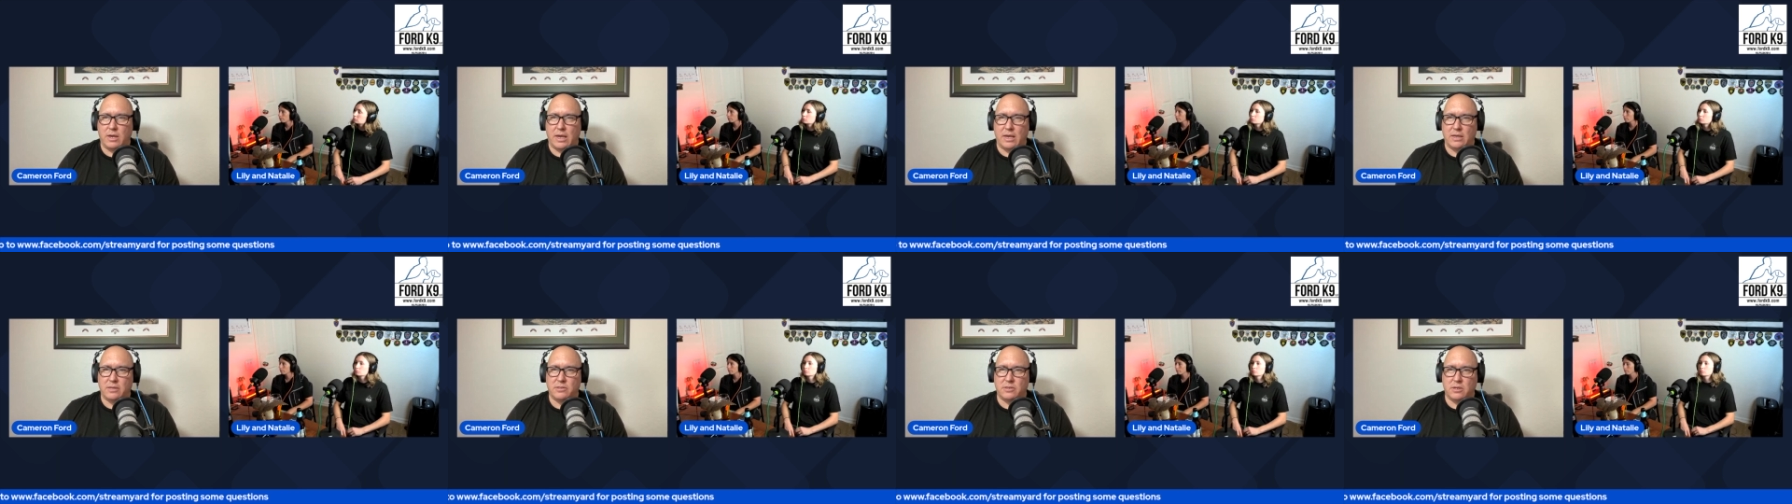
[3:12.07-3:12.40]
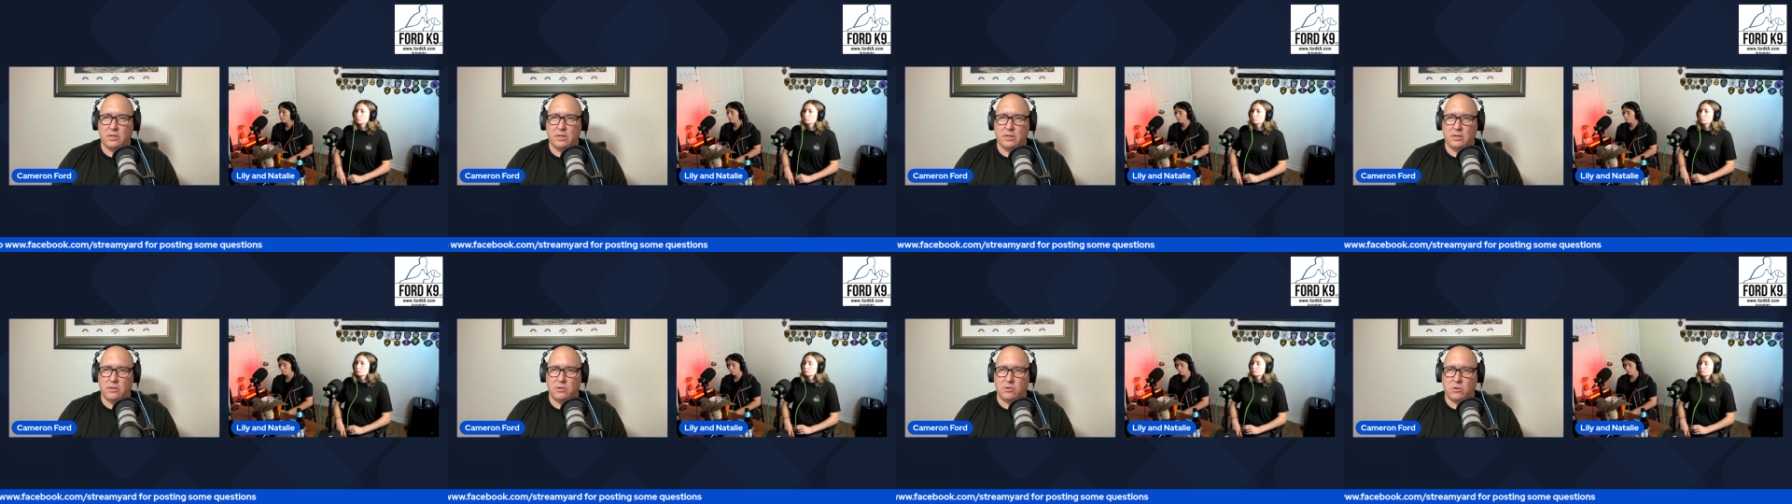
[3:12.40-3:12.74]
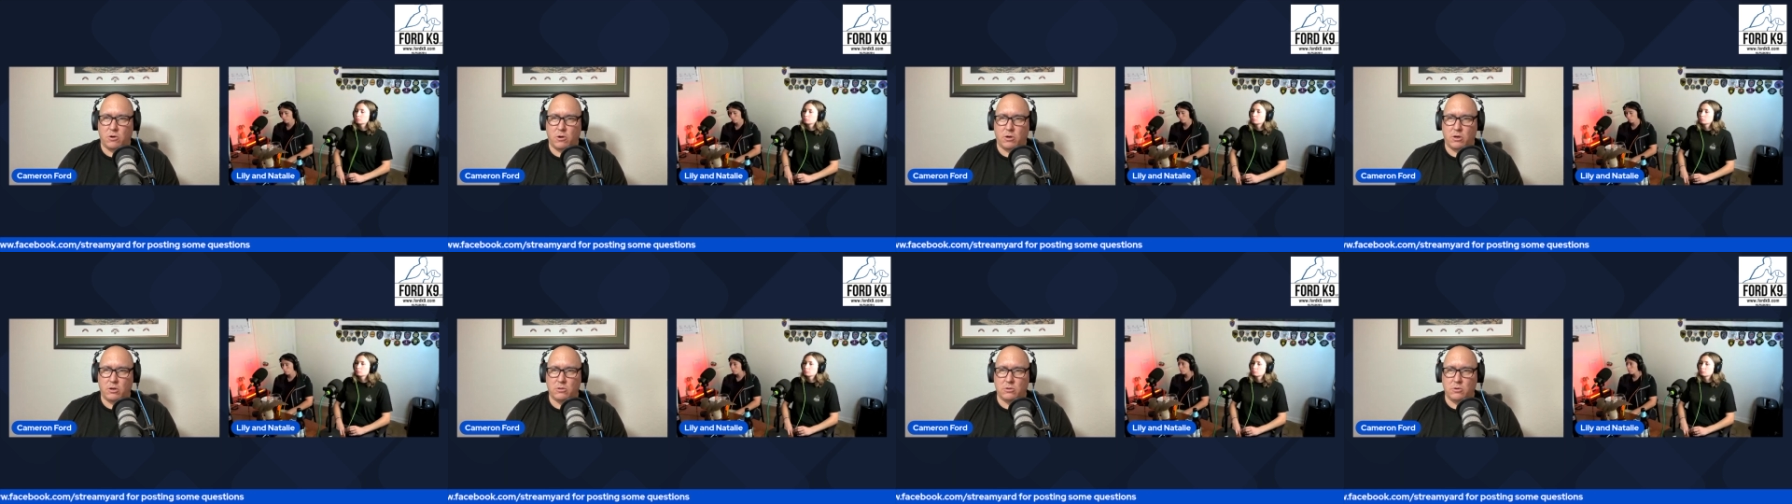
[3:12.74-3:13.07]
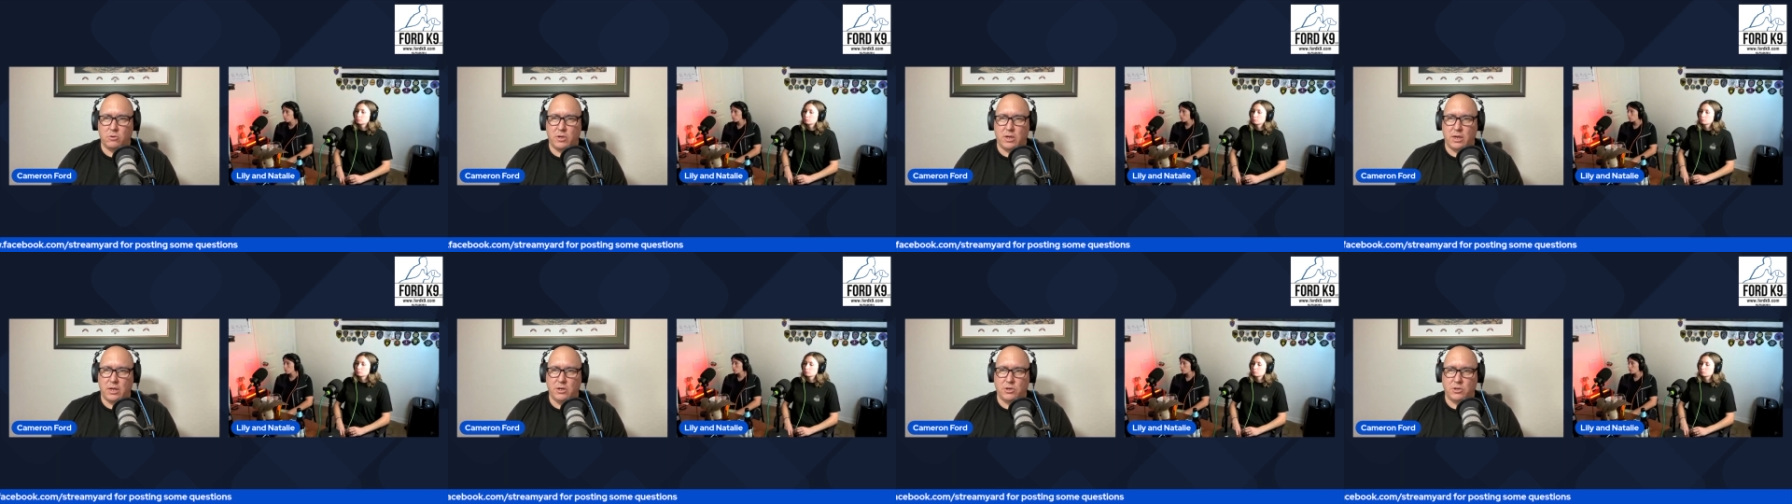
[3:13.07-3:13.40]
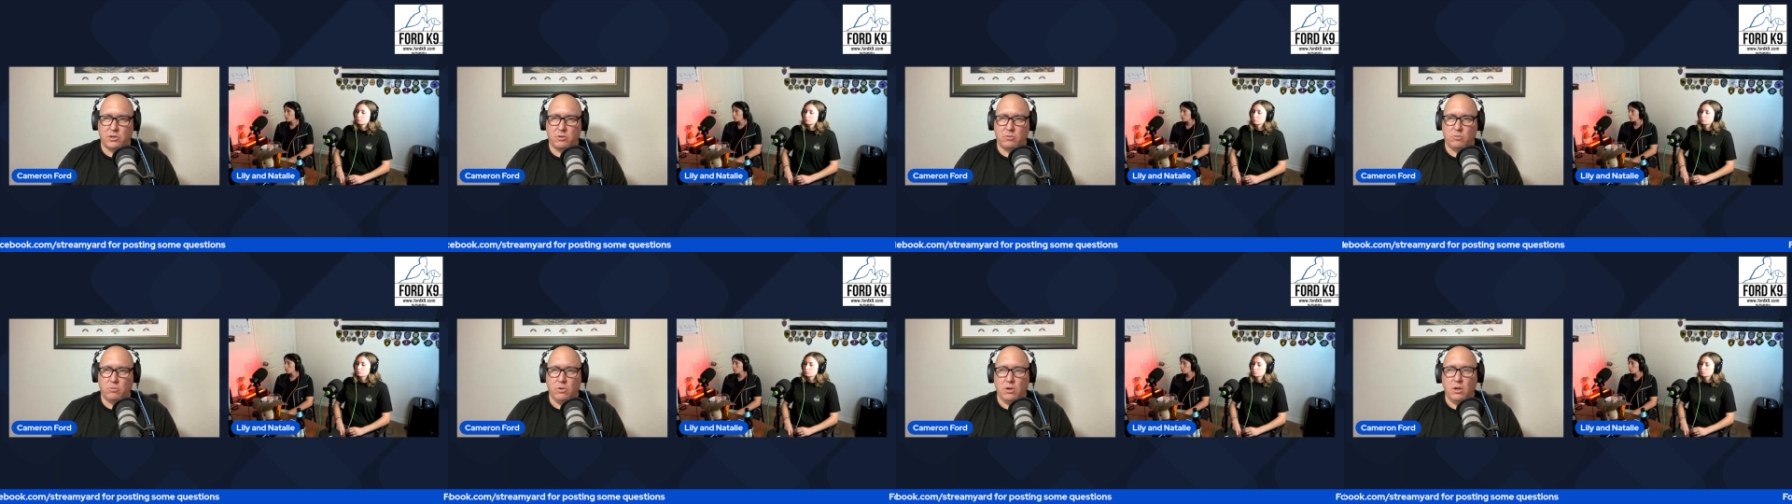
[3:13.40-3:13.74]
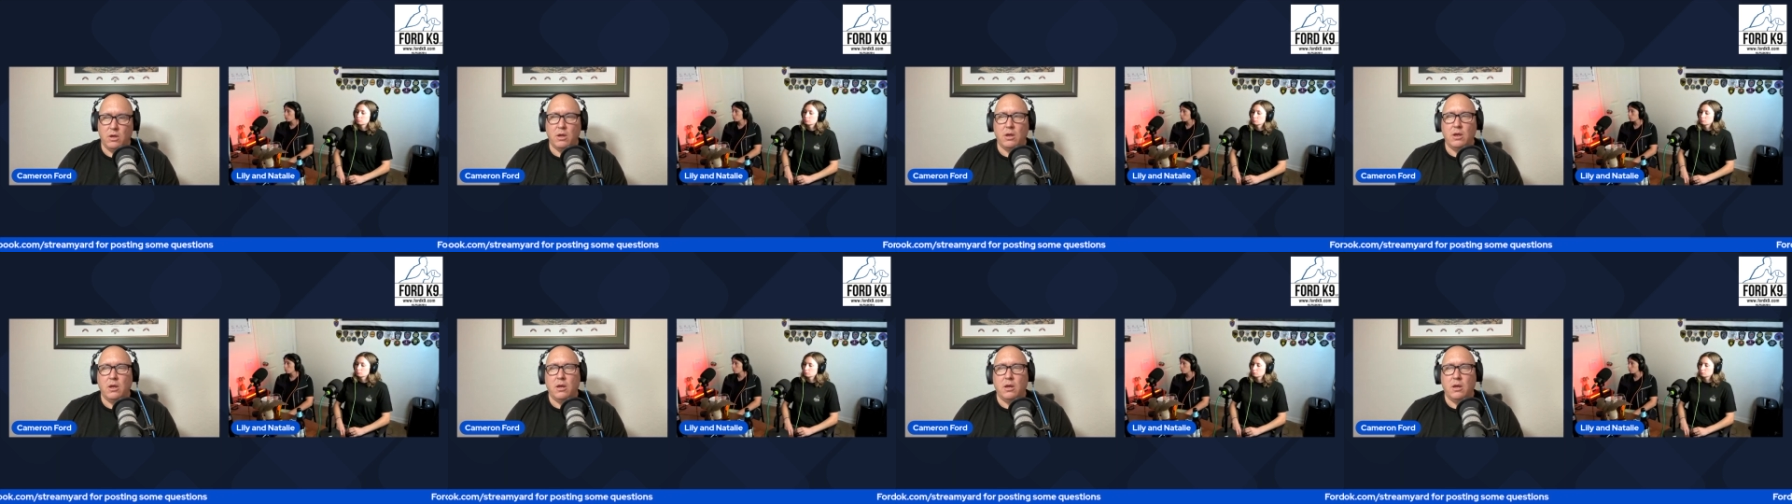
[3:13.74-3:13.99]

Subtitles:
has a target location.